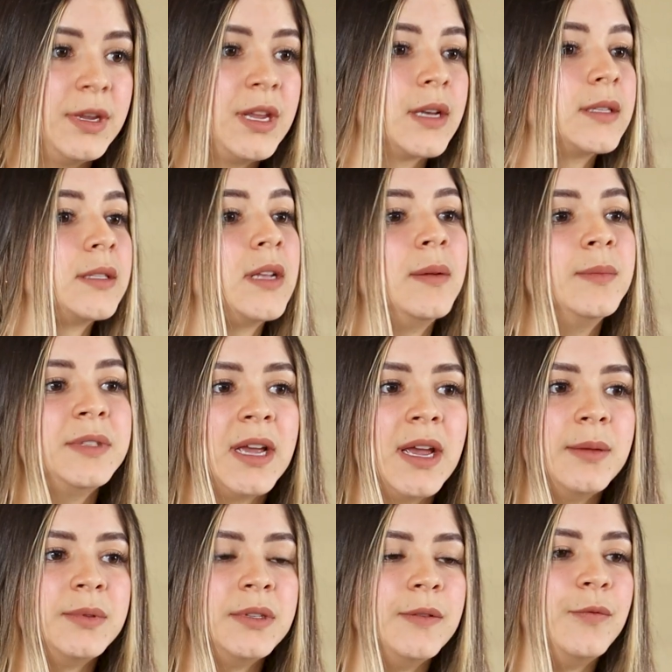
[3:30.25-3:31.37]
Because
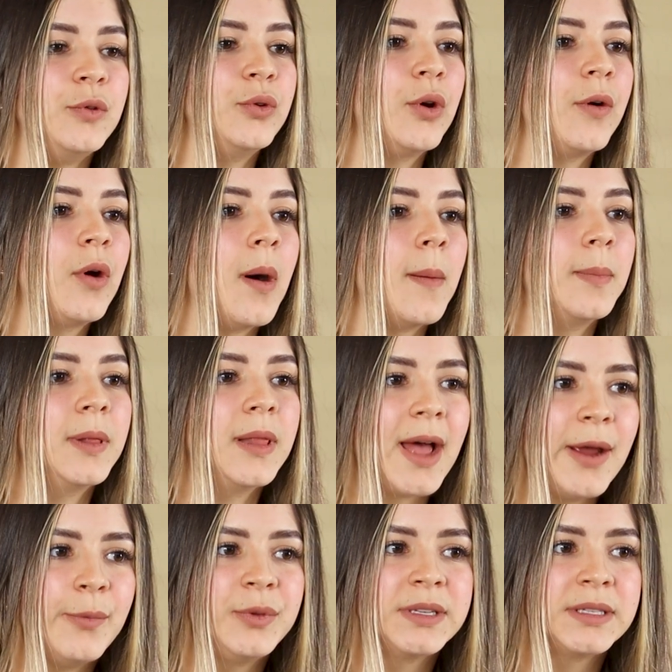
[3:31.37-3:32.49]
sometimes if you don't
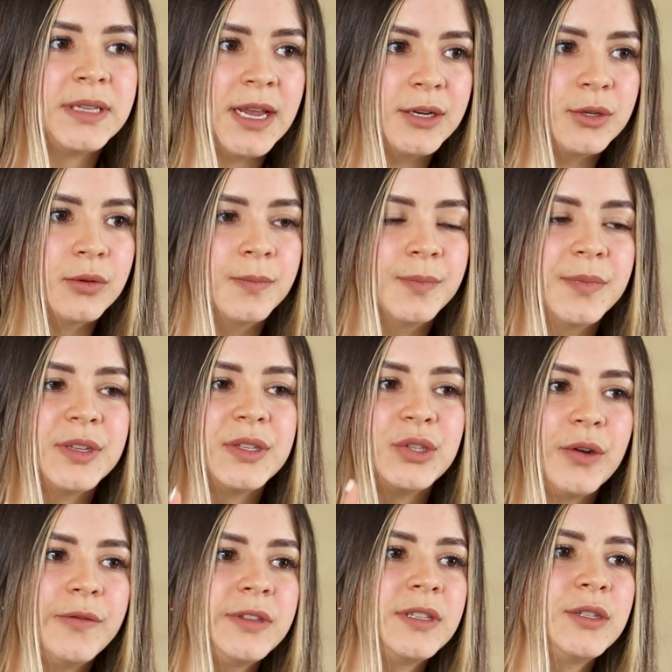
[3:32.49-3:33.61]
comply with the schedule, the
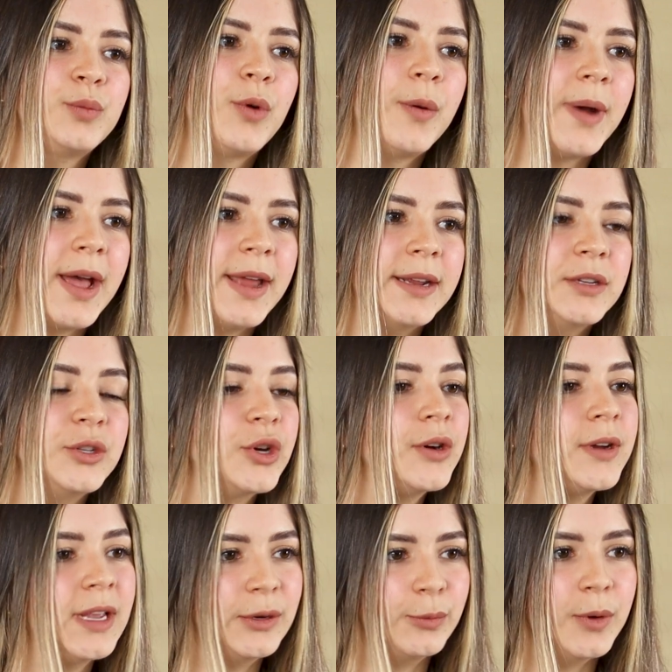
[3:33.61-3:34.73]
services provided
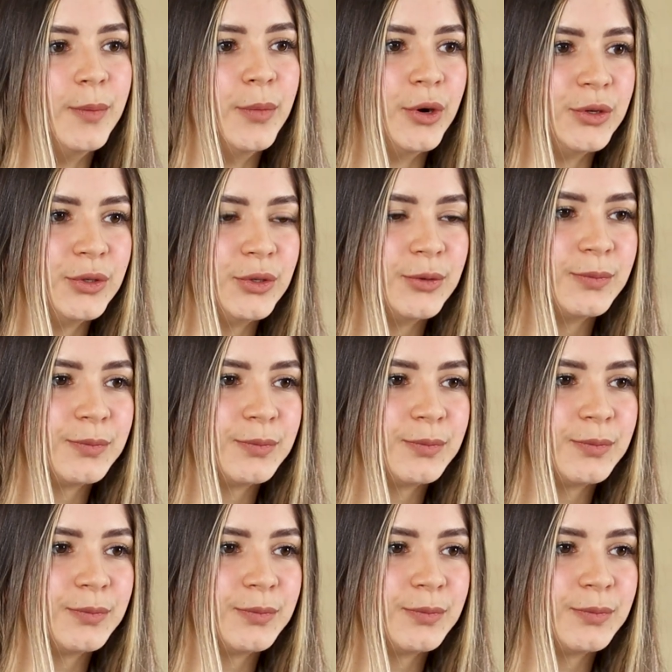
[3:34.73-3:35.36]
don't get reimbursed.